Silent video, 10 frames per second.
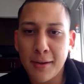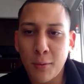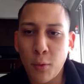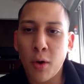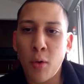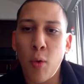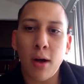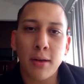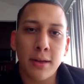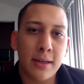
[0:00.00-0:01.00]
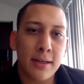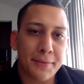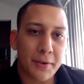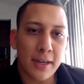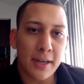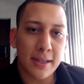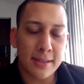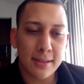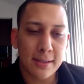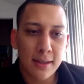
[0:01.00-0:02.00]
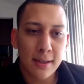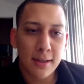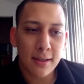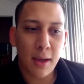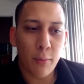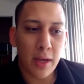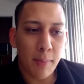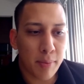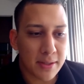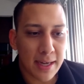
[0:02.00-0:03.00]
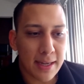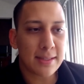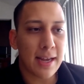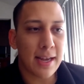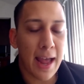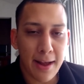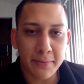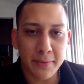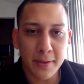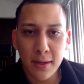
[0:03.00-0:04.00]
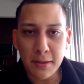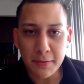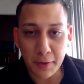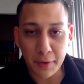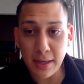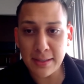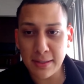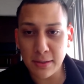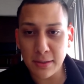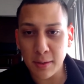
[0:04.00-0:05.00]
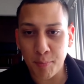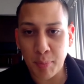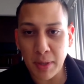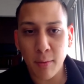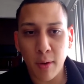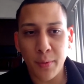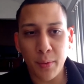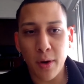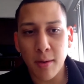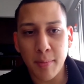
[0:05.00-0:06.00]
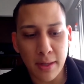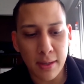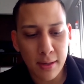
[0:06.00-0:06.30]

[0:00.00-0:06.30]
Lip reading: What qualities for us can we pretend to have for us to be where we want to be?